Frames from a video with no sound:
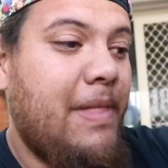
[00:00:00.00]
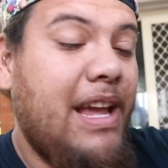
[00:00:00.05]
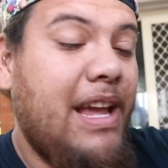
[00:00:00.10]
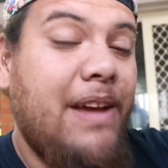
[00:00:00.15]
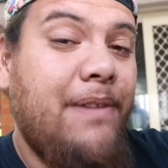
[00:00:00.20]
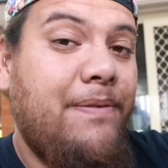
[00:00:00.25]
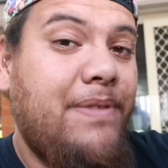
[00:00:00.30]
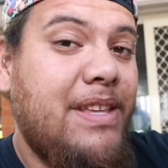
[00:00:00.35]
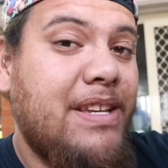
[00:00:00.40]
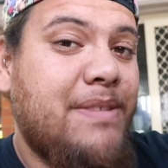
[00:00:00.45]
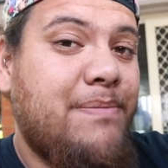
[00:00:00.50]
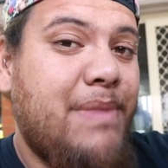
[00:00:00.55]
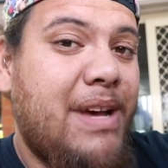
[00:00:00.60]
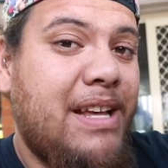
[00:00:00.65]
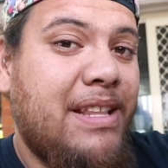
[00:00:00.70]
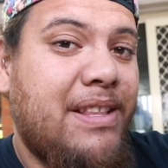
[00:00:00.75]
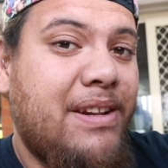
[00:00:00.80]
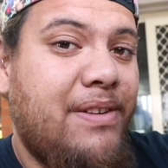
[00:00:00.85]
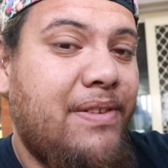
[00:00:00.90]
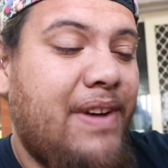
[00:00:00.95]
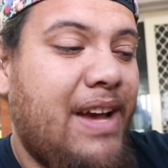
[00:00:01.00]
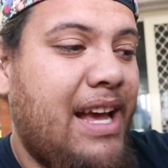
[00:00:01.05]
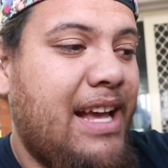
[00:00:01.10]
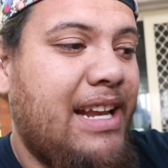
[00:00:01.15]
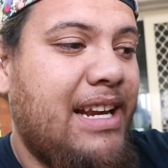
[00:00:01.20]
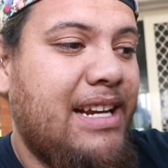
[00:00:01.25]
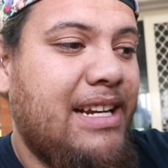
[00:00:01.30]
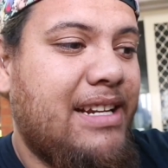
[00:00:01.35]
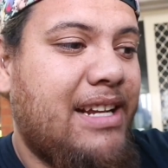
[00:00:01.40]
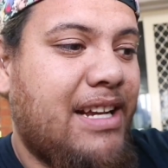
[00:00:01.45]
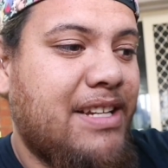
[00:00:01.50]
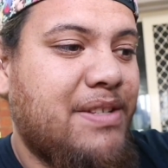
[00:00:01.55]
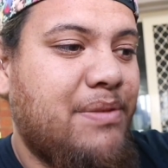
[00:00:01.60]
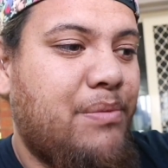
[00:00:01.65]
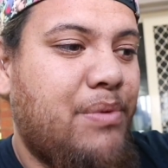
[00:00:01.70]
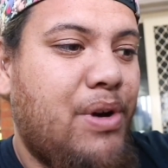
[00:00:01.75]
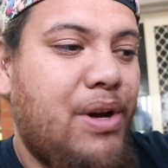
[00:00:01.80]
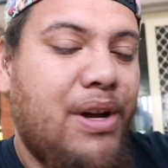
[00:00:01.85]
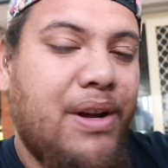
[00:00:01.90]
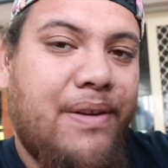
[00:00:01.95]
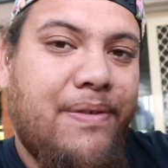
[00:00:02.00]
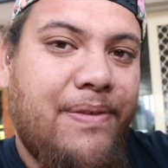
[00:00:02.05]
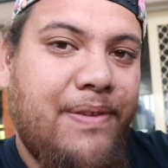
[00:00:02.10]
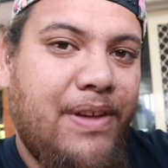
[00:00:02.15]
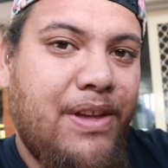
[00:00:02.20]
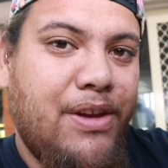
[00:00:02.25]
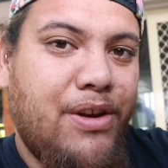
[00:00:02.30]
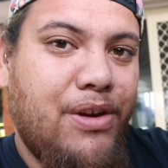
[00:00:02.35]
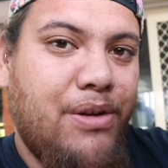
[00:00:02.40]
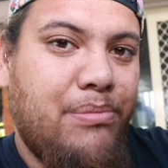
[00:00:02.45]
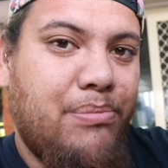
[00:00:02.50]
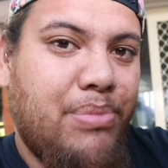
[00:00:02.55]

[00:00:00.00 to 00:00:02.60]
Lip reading: If this method of heating doesn't work for you